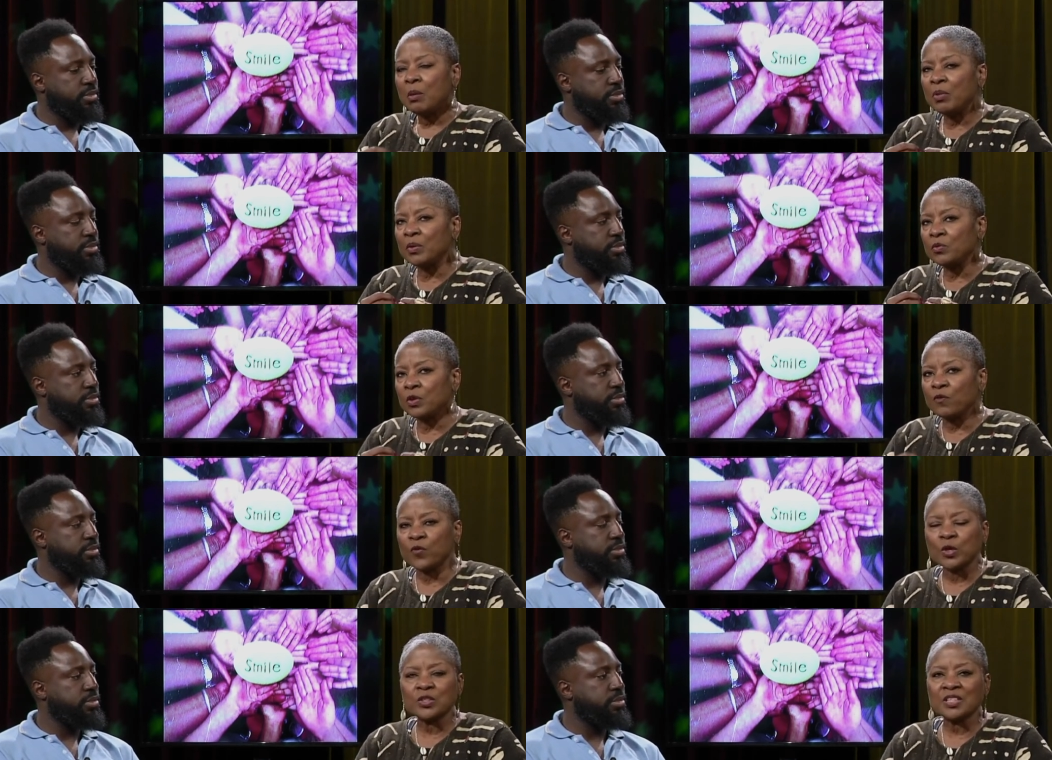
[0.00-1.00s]
Speaker 1: but the
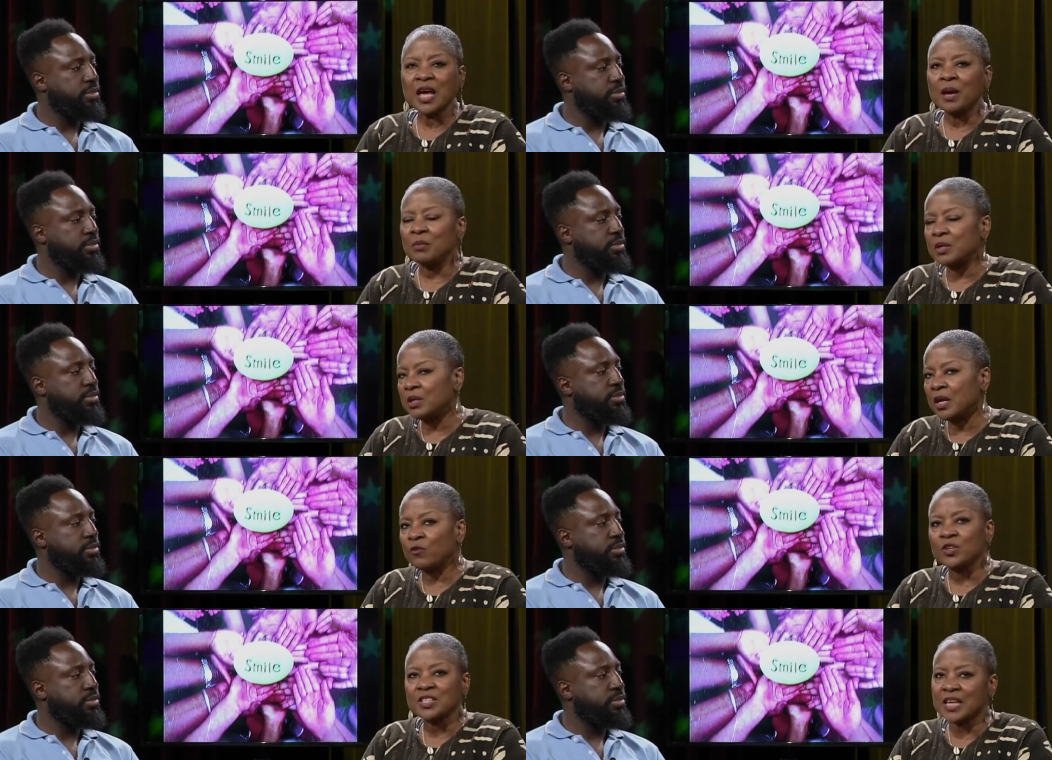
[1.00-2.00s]
first time
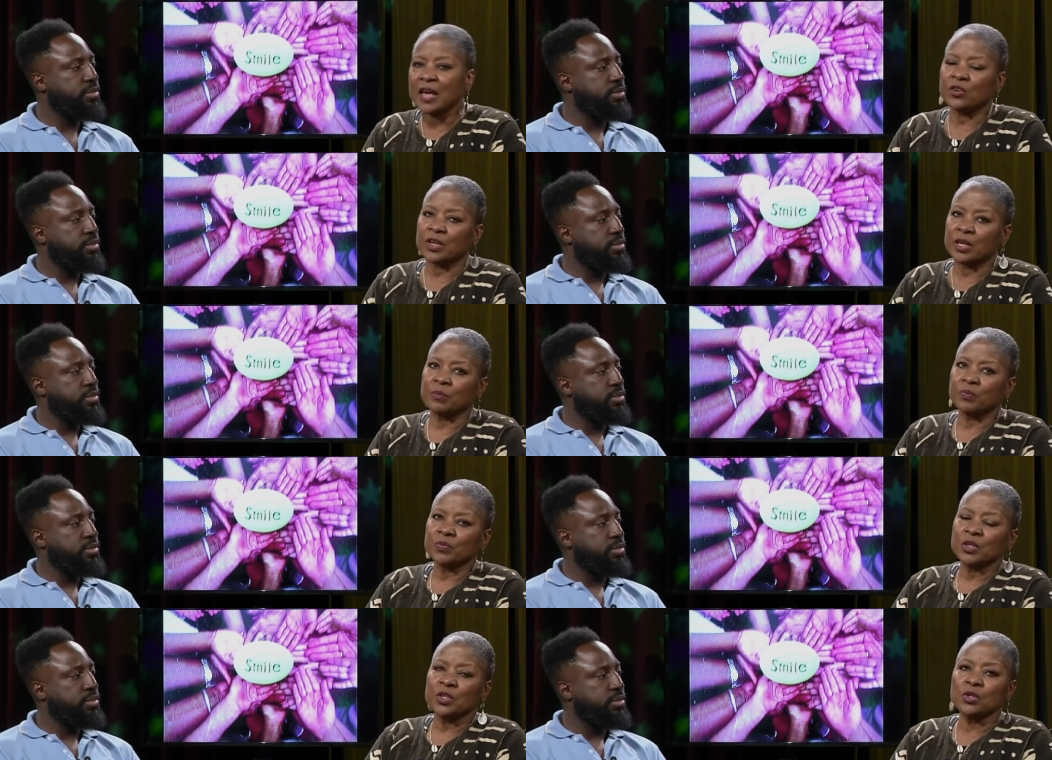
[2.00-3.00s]
every Saturday
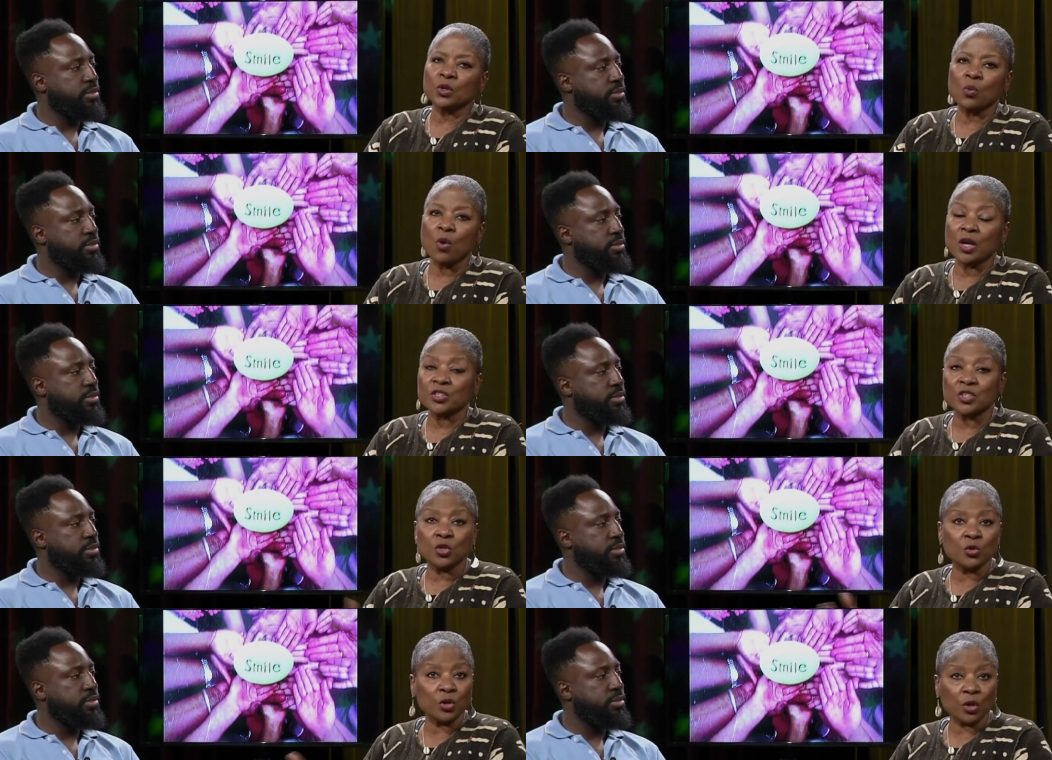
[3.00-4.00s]
you can watch, and
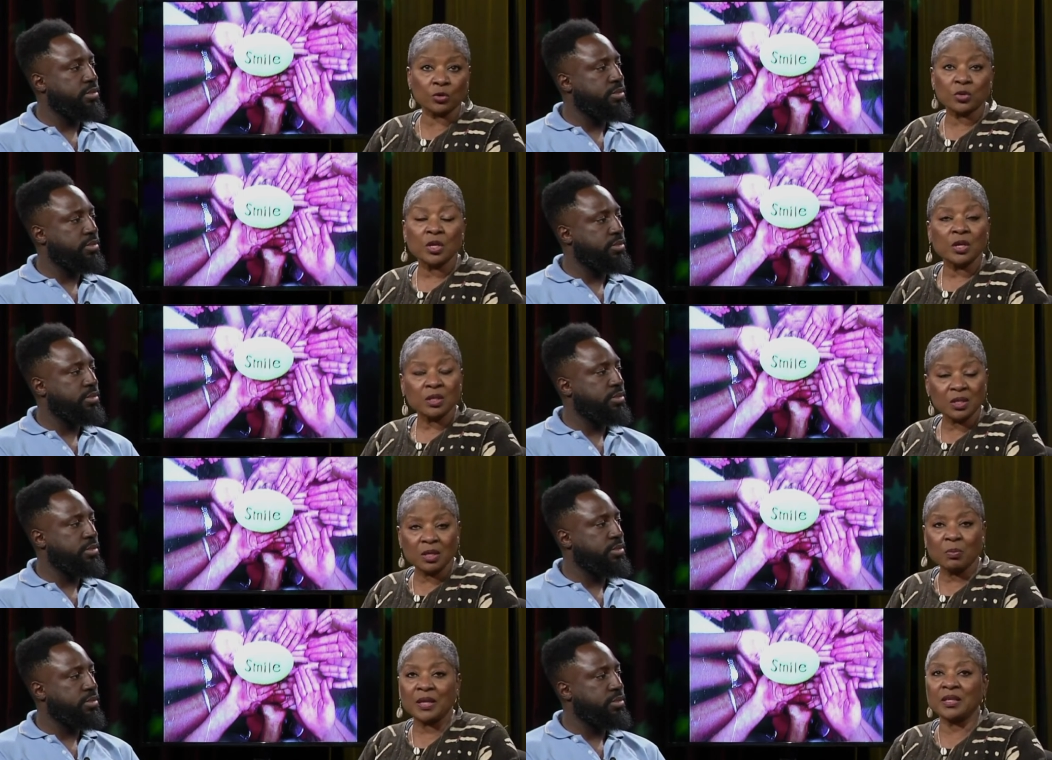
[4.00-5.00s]
who knows,
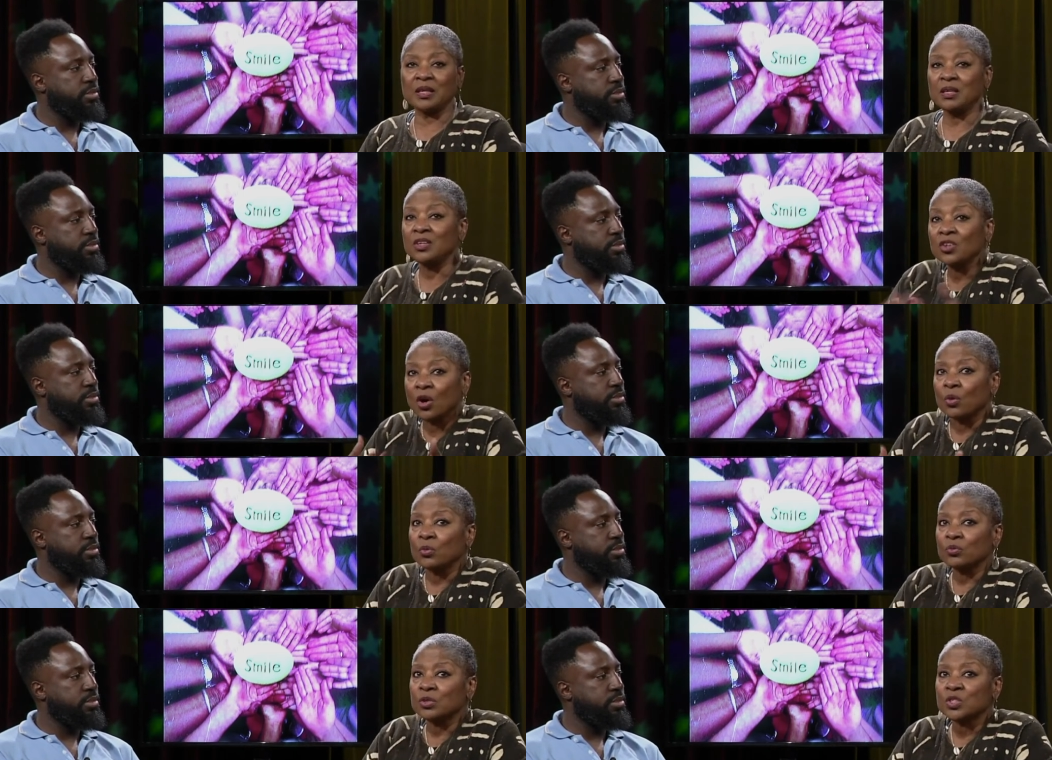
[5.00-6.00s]
by the, you
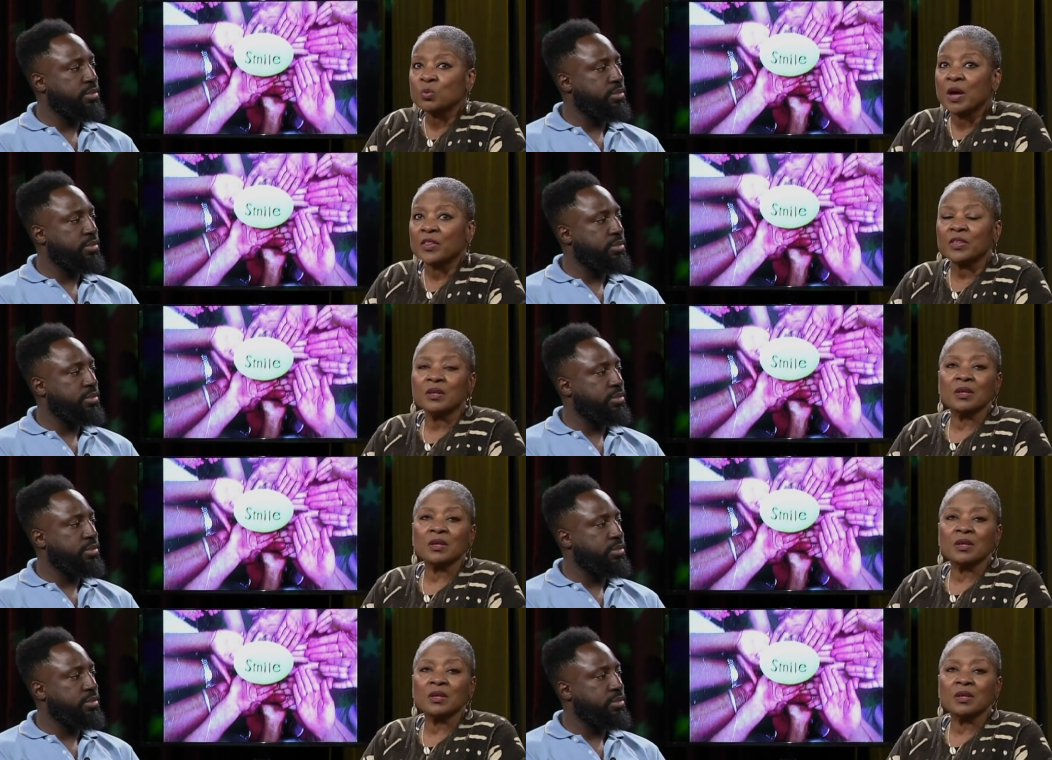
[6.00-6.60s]
know, this month.